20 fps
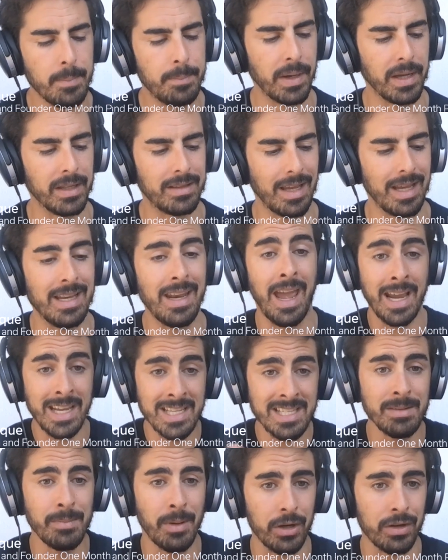But in
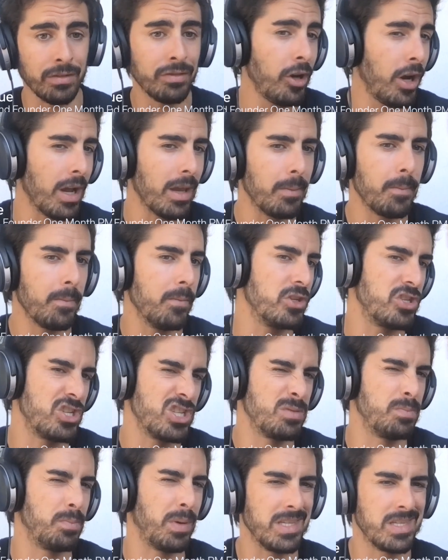X amount of time,
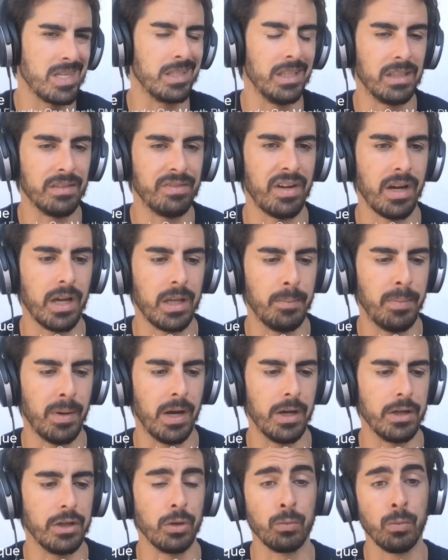which is basically defined
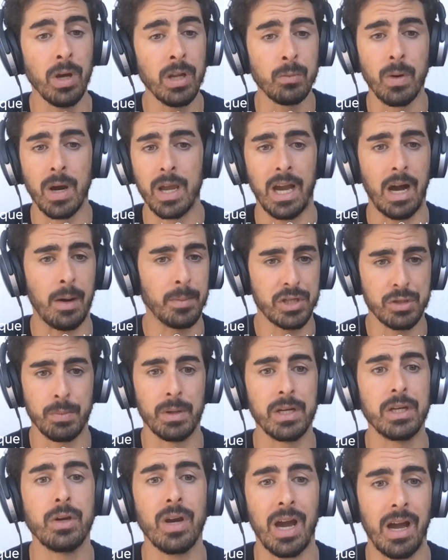by your runway, how much
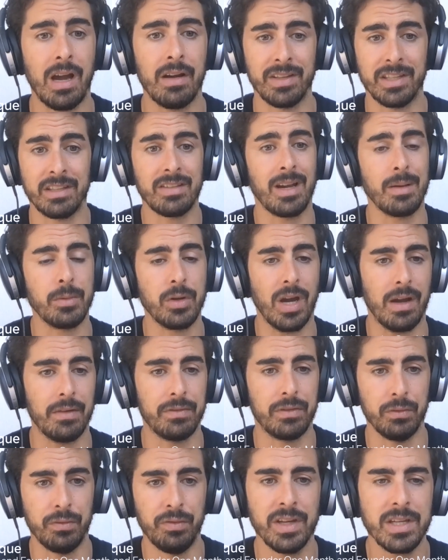money you have and time you
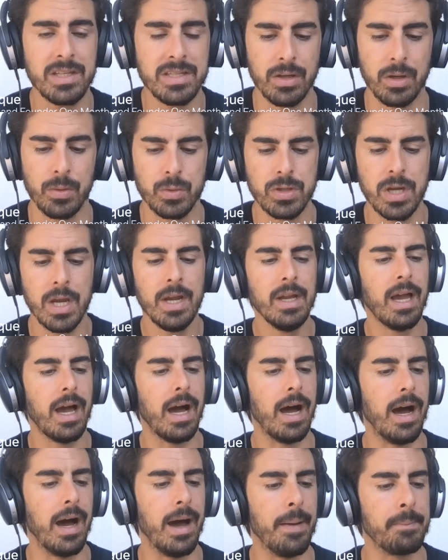have to fix those,
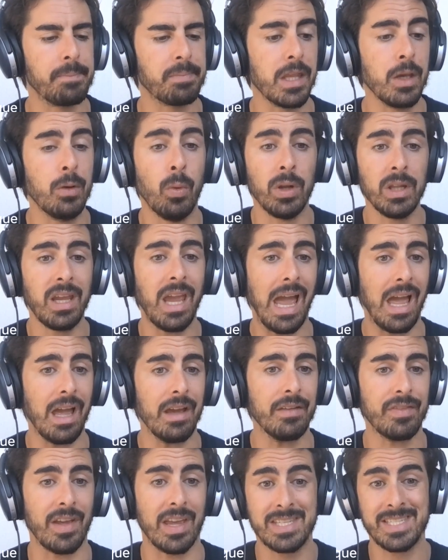um, you only
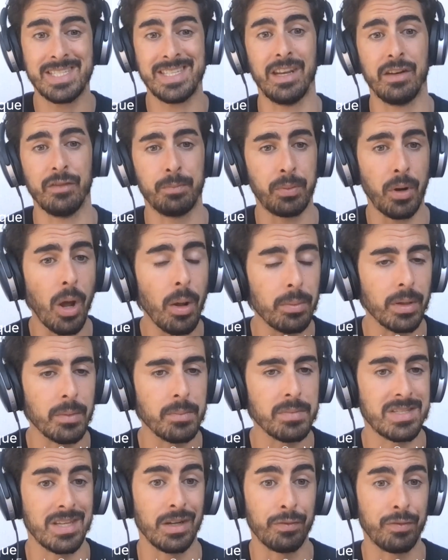have a set of
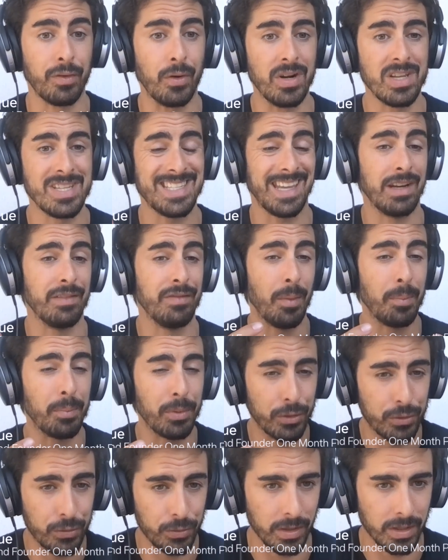problems, therefore a set of
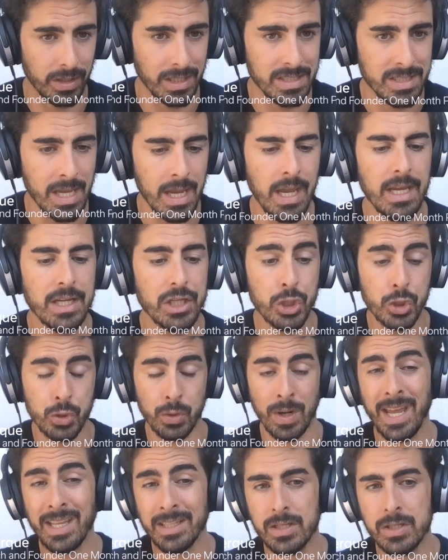opportunities.
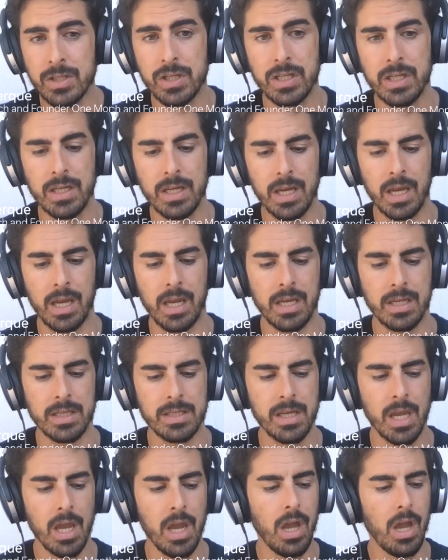Strategy
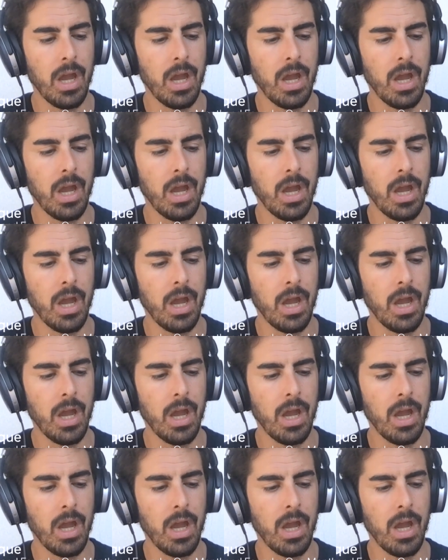is